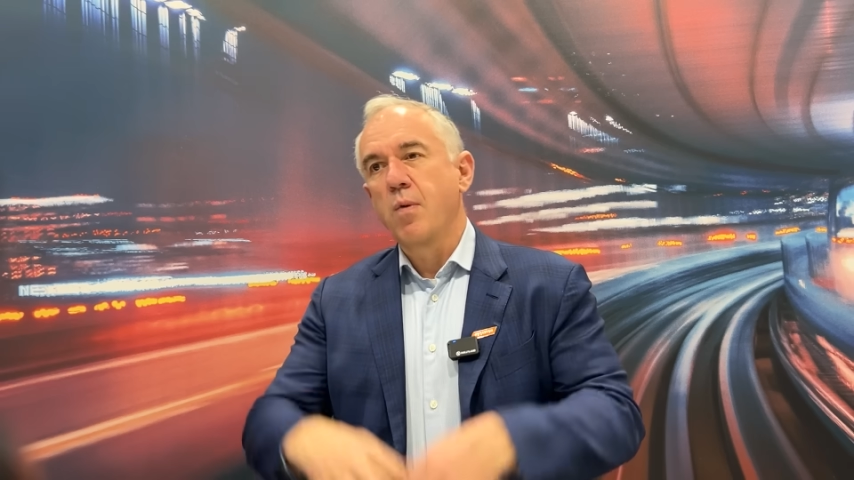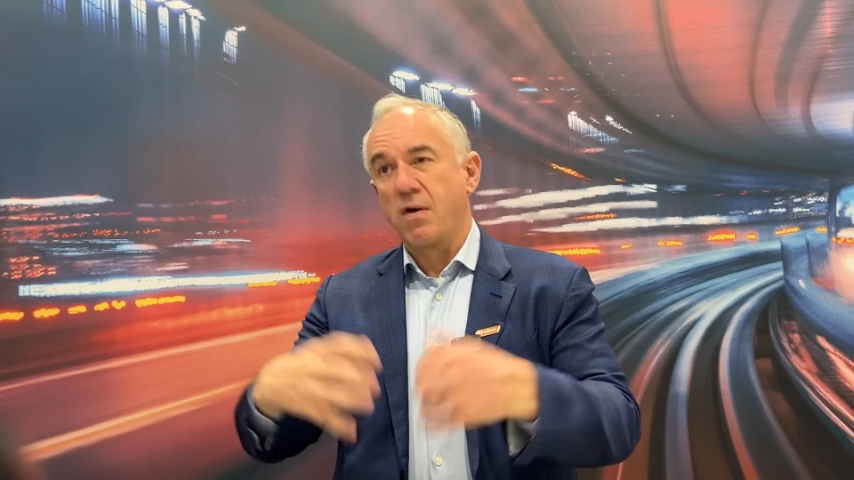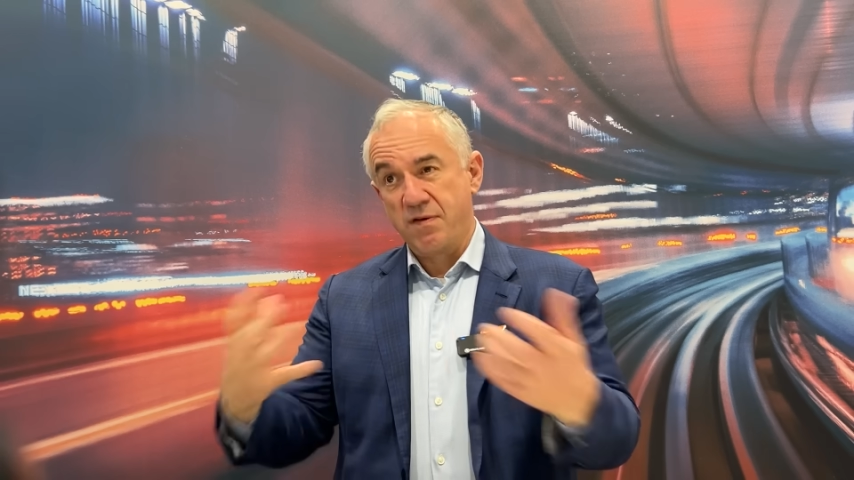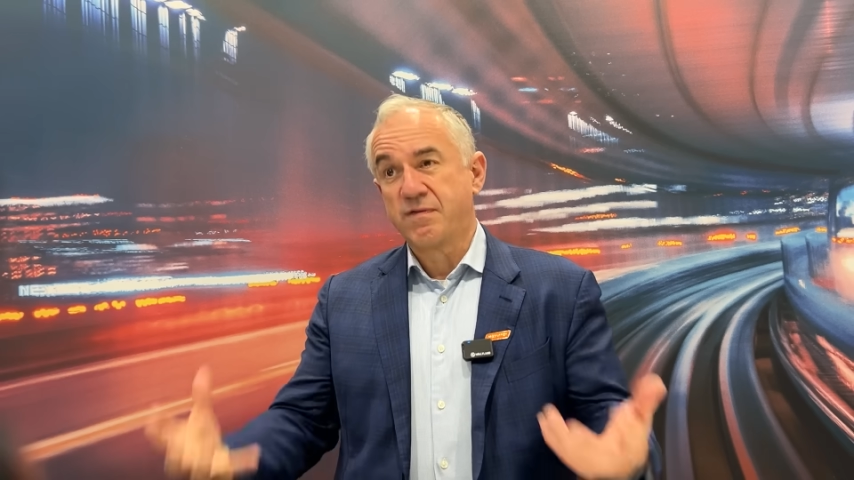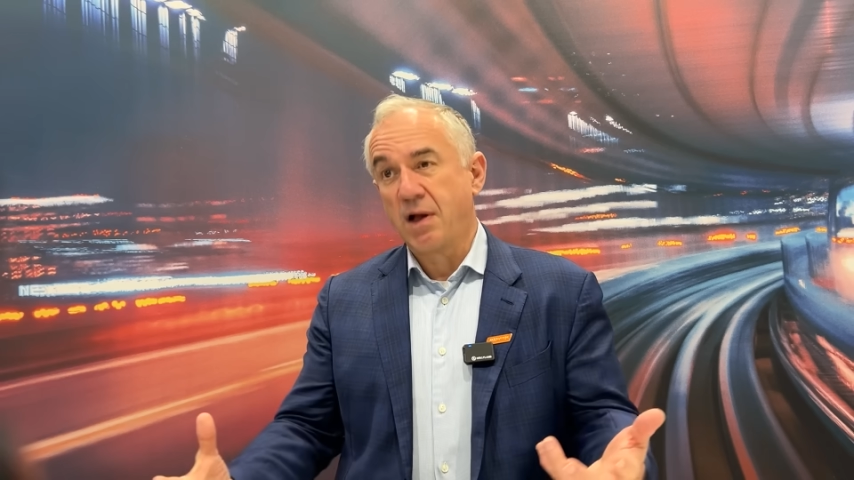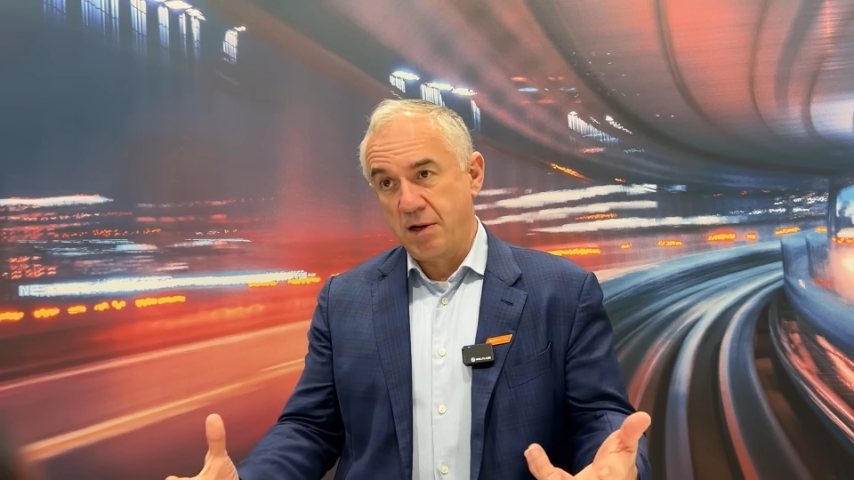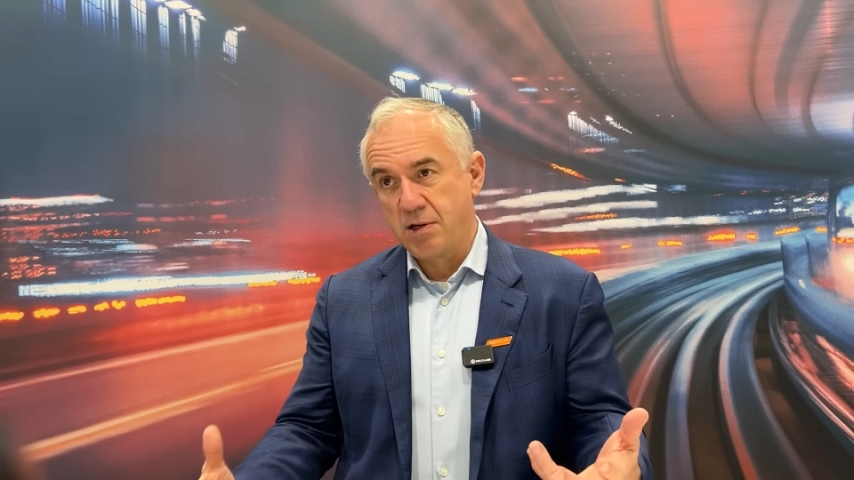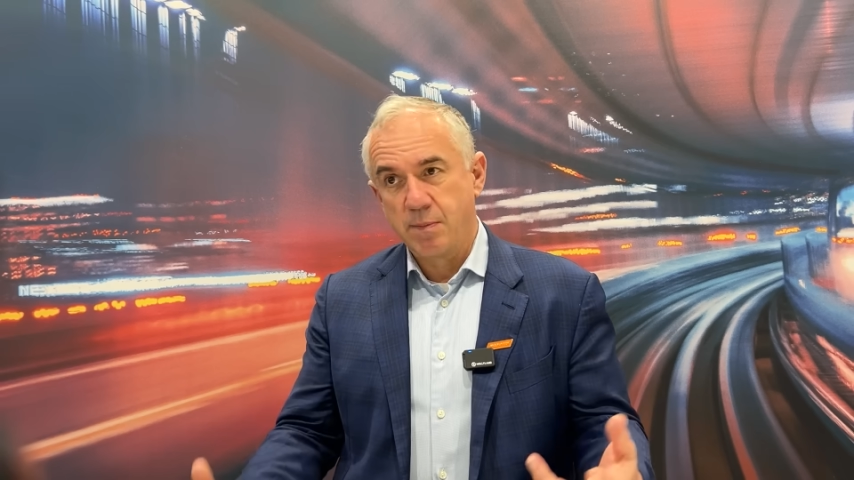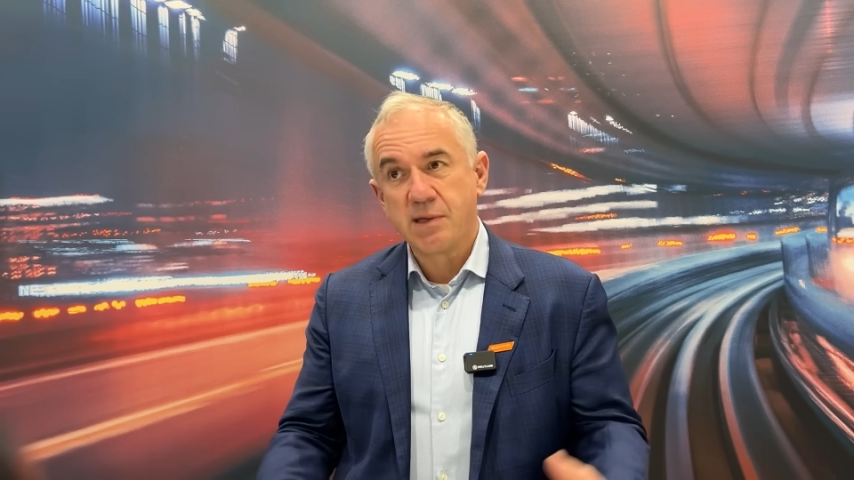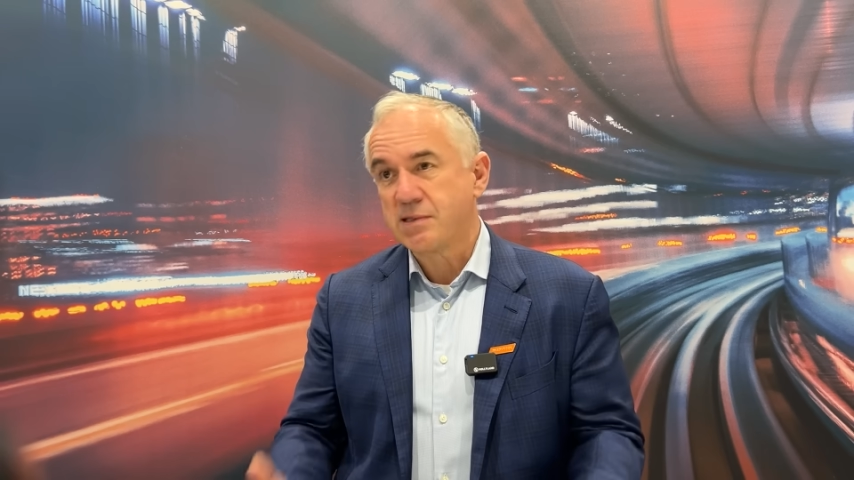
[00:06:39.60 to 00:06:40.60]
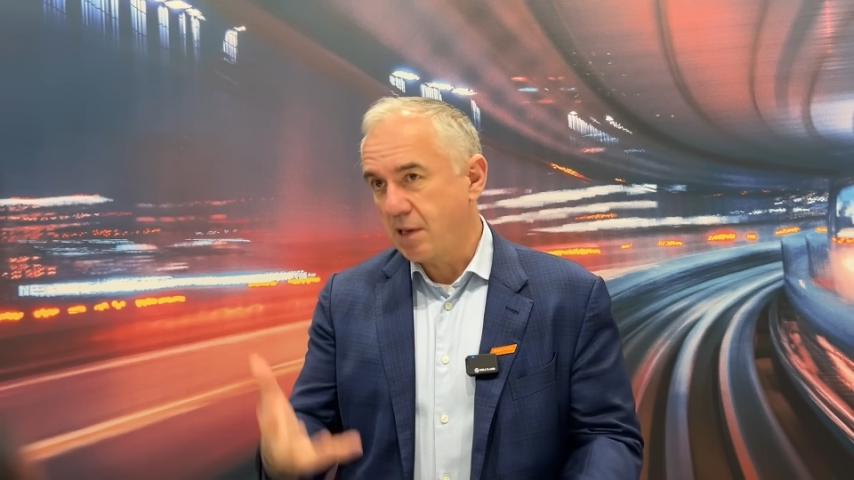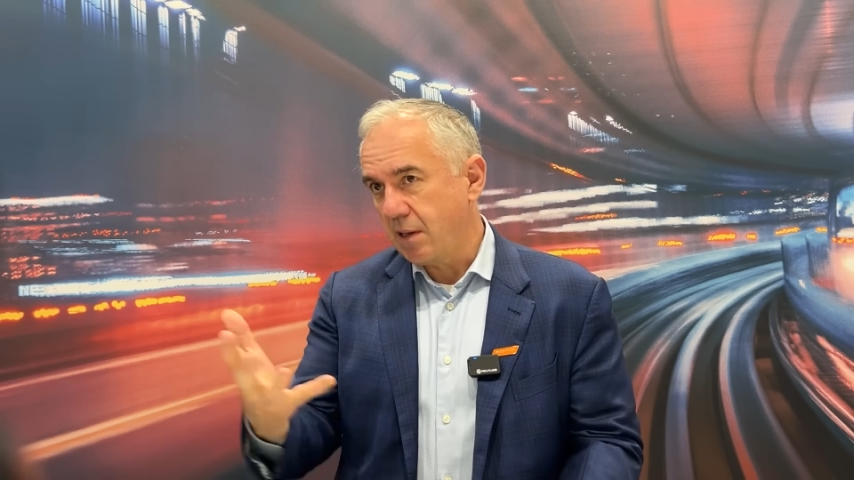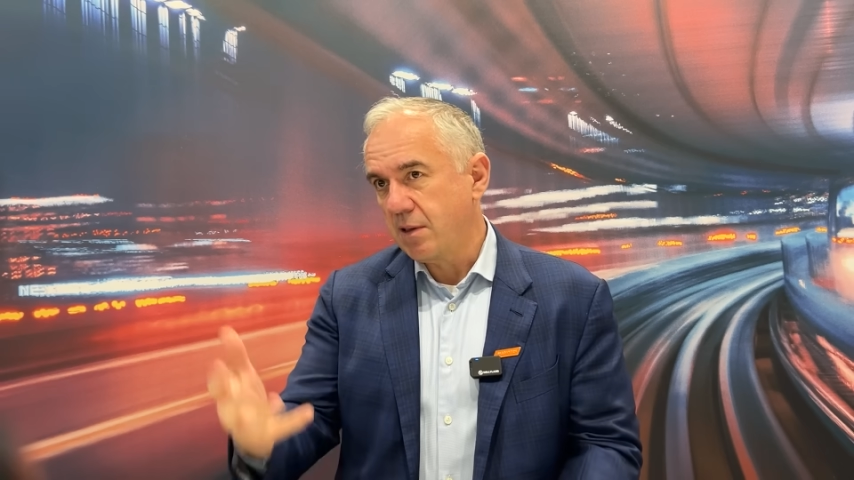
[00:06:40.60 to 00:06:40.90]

where the volume is, and I